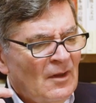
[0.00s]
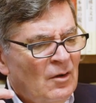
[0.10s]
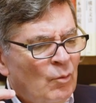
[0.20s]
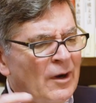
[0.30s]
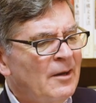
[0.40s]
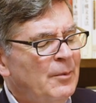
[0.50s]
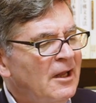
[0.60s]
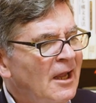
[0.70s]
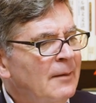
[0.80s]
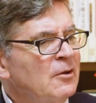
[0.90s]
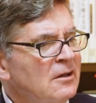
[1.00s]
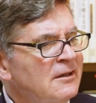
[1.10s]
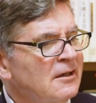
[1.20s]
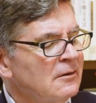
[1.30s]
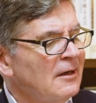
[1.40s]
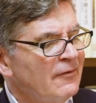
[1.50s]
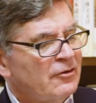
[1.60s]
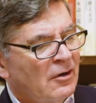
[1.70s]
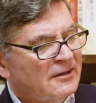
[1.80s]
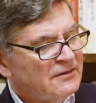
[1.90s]
when it became clear
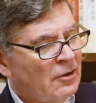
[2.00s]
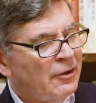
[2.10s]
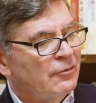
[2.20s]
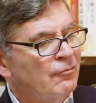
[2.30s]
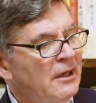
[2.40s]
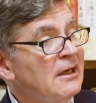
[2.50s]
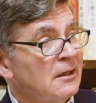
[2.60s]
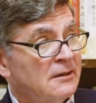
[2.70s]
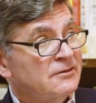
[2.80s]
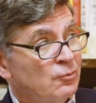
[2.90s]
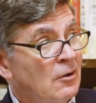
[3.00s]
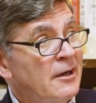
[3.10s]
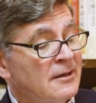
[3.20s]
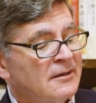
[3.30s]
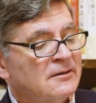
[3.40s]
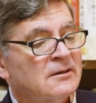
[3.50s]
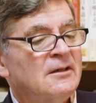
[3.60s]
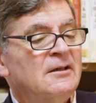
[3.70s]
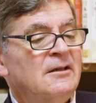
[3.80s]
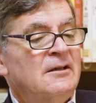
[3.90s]
after I started reading his writing,
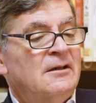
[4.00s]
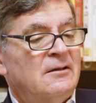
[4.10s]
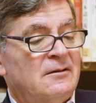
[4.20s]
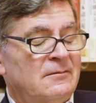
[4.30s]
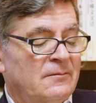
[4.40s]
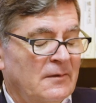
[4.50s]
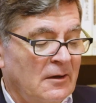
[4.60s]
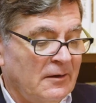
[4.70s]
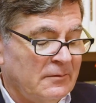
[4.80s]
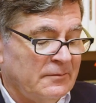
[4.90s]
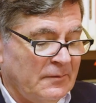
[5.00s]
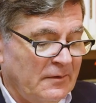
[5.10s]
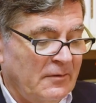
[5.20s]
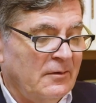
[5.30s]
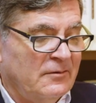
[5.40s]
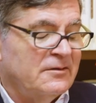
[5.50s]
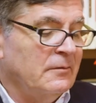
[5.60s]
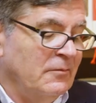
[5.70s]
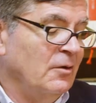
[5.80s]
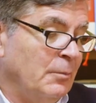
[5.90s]

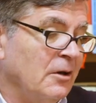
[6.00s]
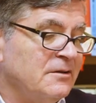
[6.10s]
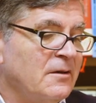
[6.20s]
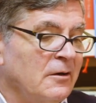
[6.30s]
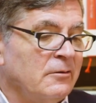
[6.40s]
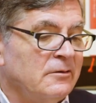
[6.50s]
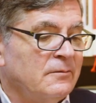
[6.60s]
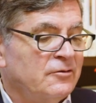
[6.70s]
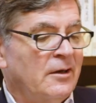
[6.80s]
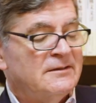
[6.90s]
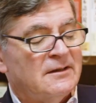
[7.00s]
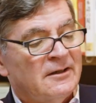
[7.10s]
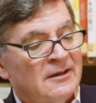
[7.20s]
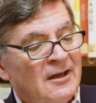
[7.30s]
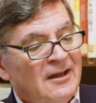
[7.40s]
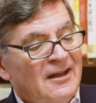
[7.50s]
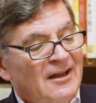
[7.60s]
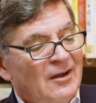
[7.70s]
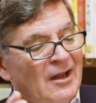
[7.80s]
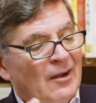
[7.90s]
the parts that are translated,
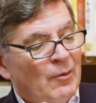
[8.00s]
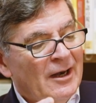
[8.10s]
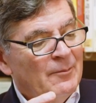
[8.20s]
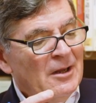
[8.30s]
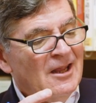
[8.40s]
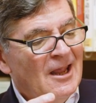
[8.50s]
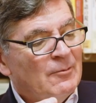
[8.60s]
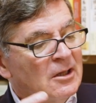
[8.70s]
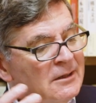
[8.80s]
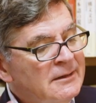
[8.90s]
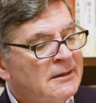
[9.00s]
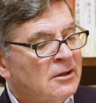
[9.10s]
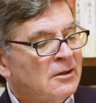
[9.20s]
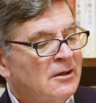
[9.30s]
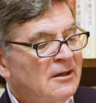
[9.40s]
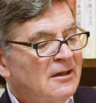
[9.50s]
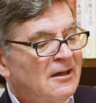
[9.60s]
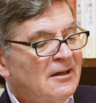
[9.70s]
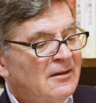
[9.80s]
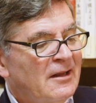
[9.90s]
and when it became clear
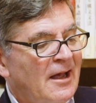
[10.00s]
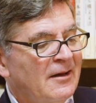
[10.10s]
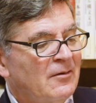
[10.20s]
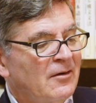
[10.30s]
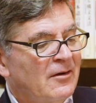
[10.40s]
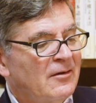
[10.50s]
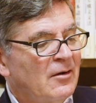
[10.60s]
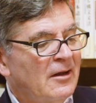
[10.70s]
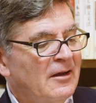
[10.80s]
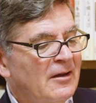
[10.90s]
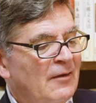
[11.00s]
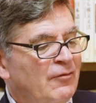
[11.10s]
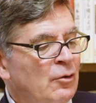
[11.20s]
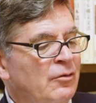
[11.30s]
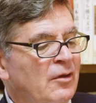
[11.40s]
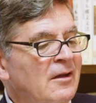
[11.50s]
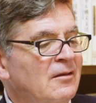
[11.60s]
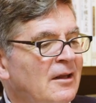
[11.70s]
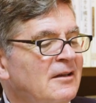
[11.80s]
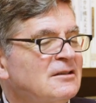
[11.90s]
that if you think
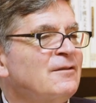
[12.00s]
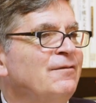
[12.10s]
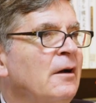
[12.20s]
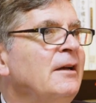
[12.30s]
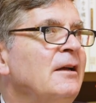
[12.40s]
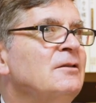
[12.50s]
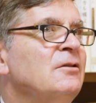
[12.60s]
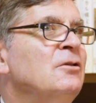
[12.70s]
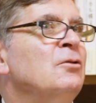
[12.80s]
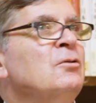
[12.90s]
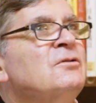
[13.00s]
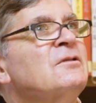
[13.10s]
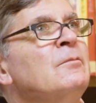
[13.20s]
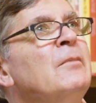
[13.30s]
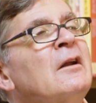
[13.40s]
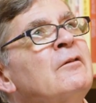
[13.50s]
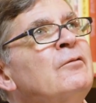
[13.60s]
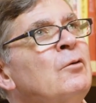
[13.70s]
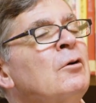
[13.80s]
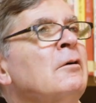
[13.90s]
that it's funny to use the
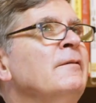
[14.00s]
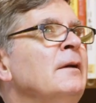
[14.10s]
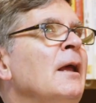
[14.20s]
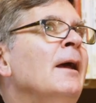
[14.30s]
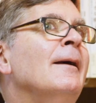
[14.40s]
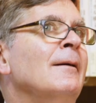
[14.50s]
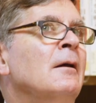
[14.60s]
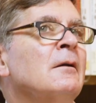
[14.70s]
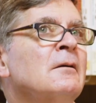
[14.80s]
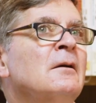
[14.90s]
metaphor of an egg